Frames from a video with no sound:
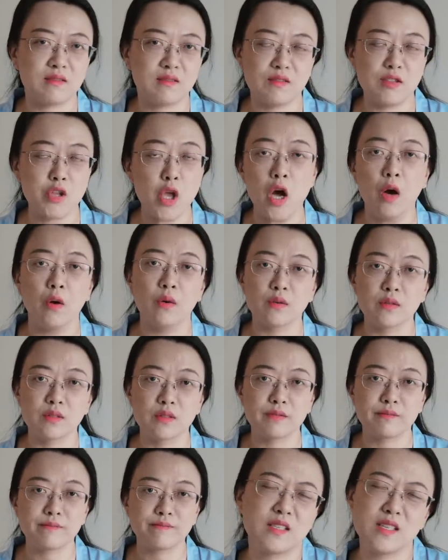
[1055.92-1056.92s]
no.
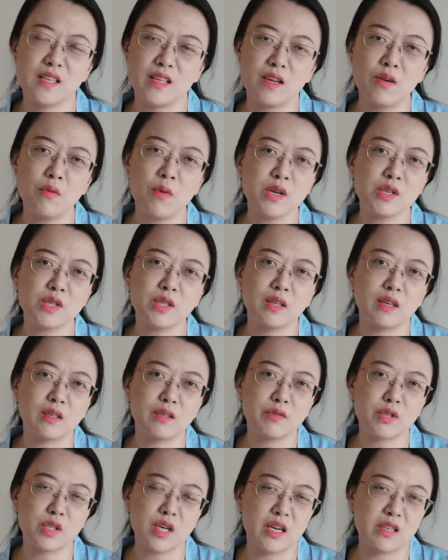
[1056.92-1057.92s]
Did they watch a lot
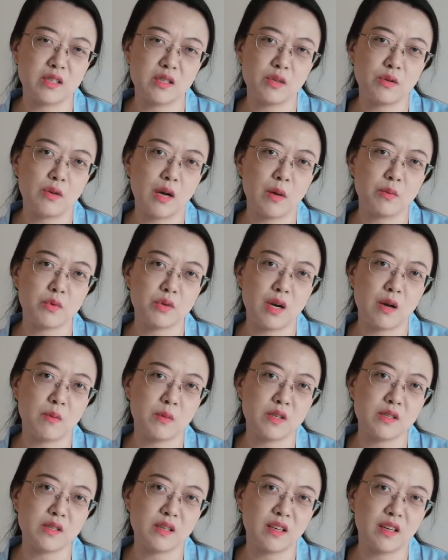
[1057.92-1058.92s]
of Chinese crap
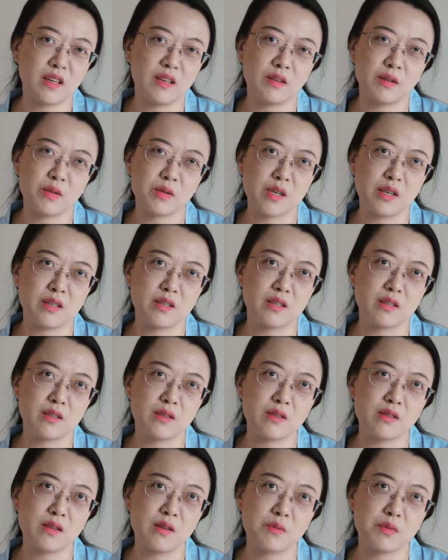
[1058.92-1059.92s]
dramas and get those
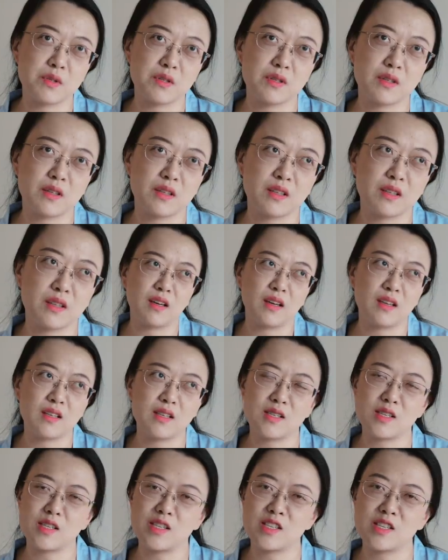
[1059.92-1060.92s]
ideas? I'm just like,
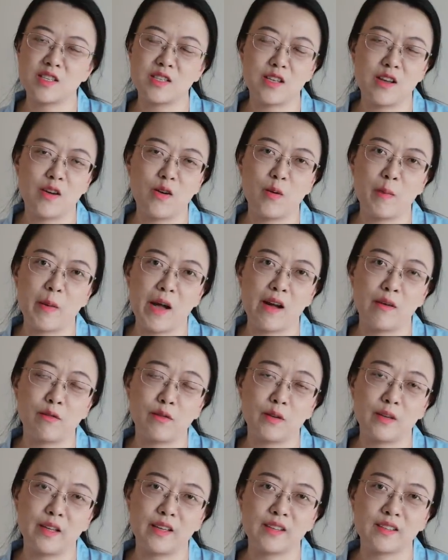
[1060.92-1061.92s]
it's so
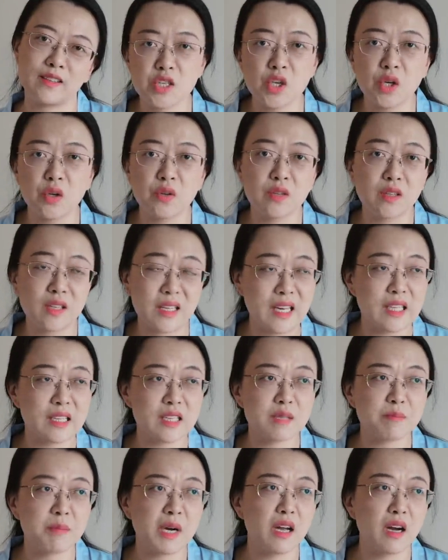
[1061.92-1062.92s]
baffling. So that
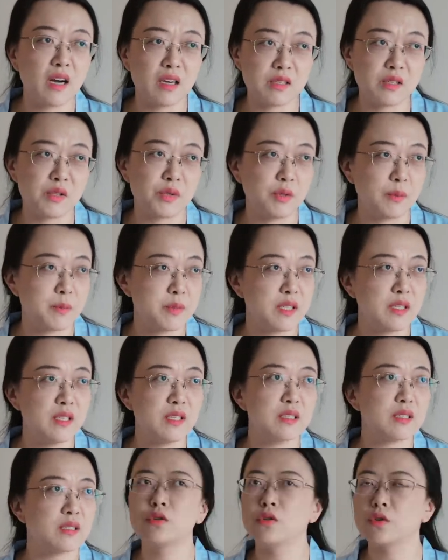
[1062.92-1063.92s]
is my
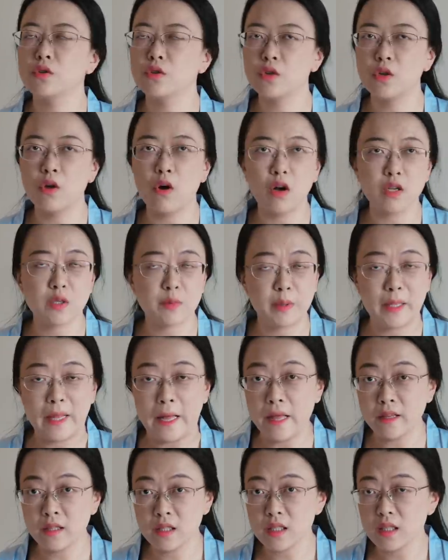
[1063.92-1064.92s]
unscripted, not
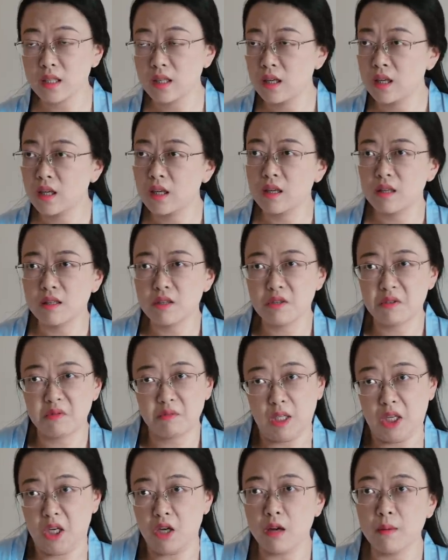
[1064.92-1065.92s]
planned,
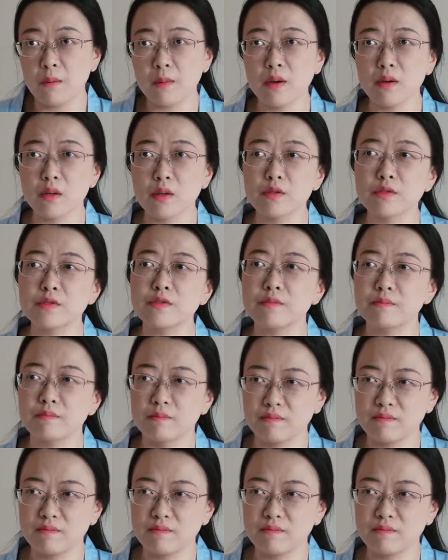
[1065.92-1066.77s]
just come out of